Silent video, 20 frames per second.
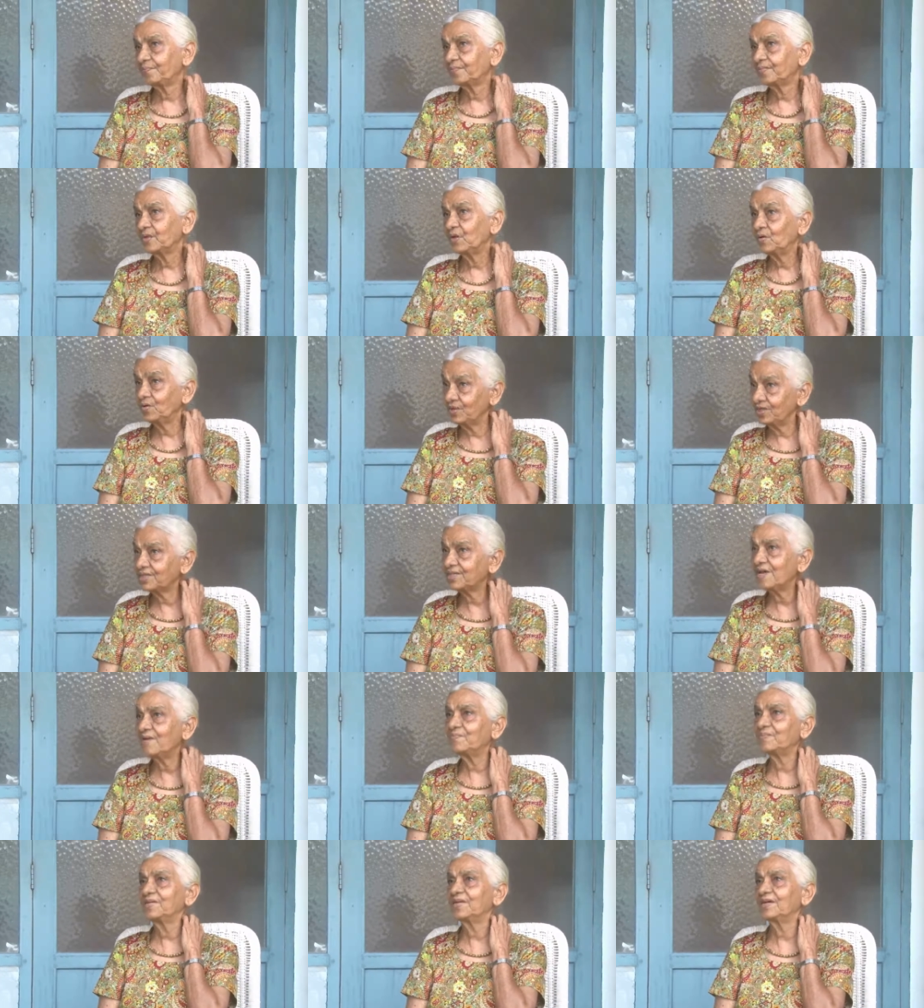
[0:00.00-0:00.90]
On the
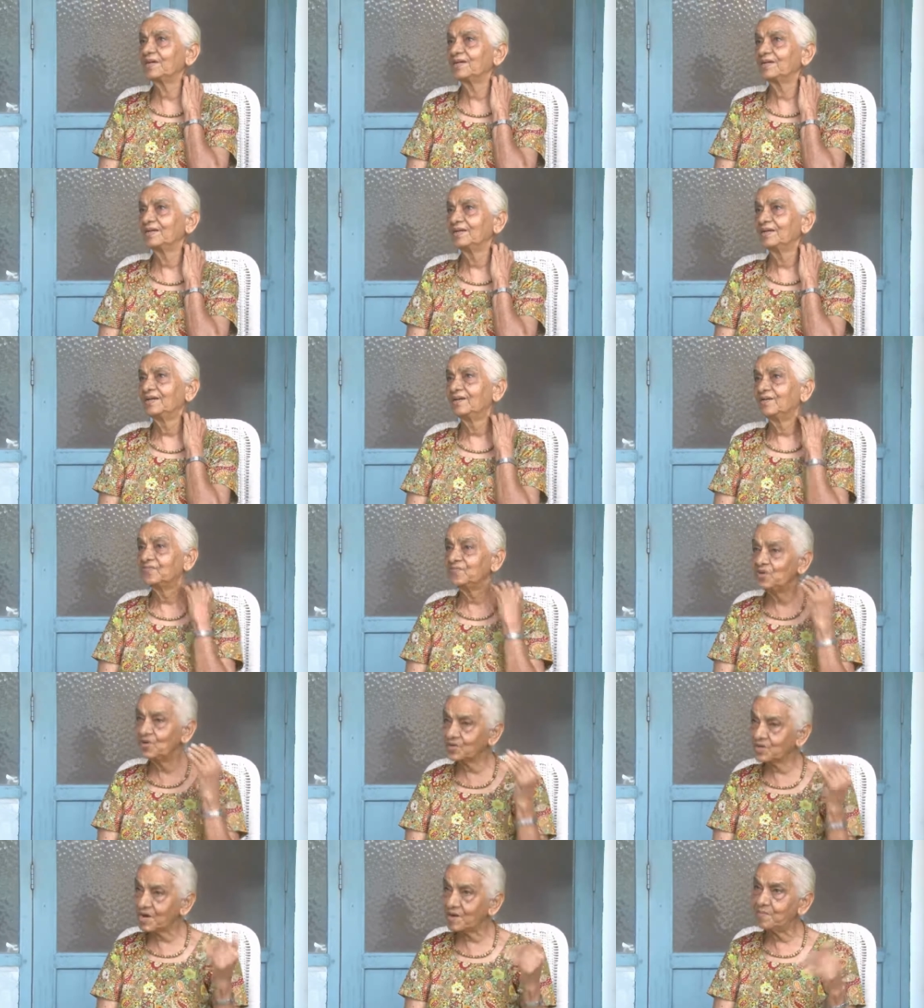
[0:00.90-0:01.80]
same day.
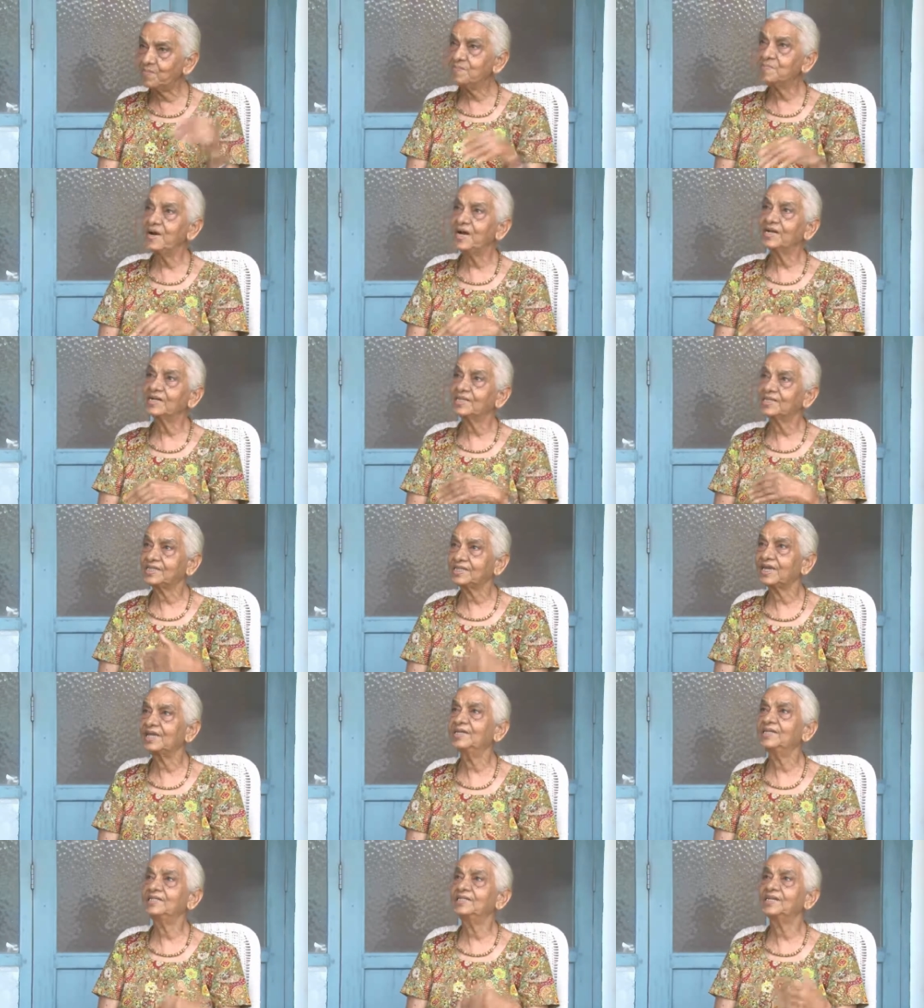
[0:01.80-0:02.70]
We'll come back,
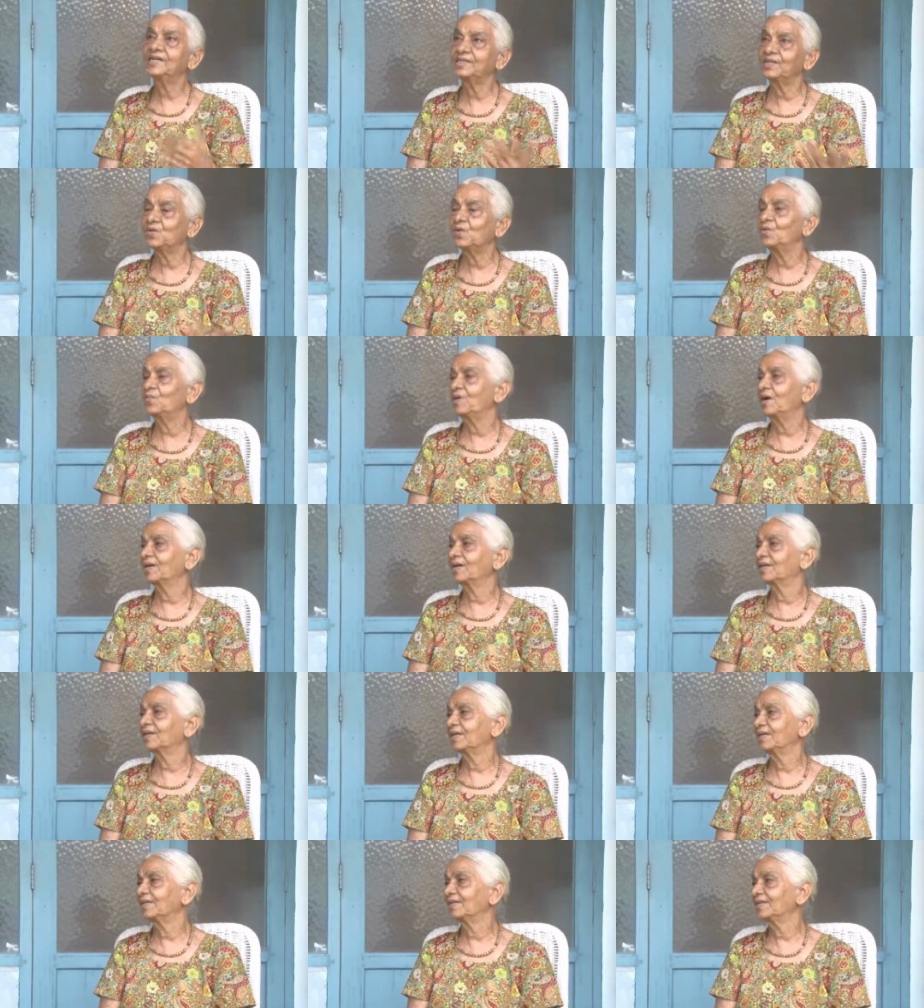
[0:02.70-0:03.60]
change and go
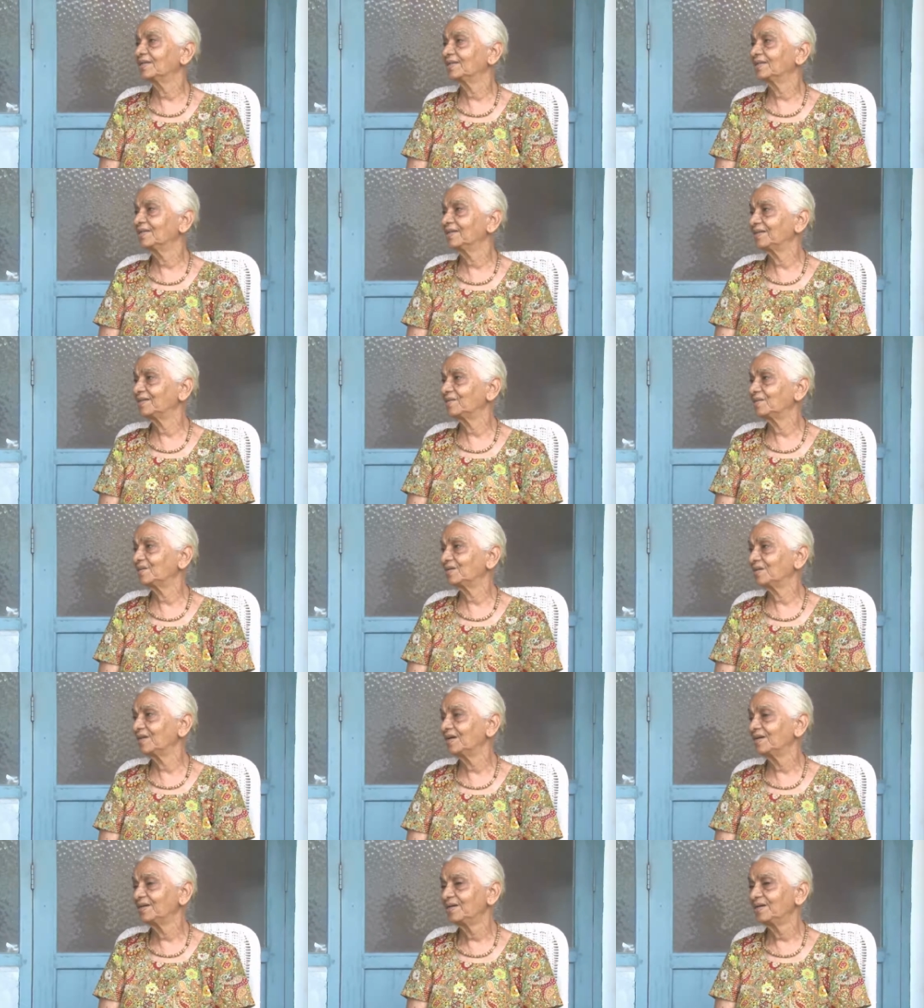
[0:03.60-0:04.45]
again. That was it.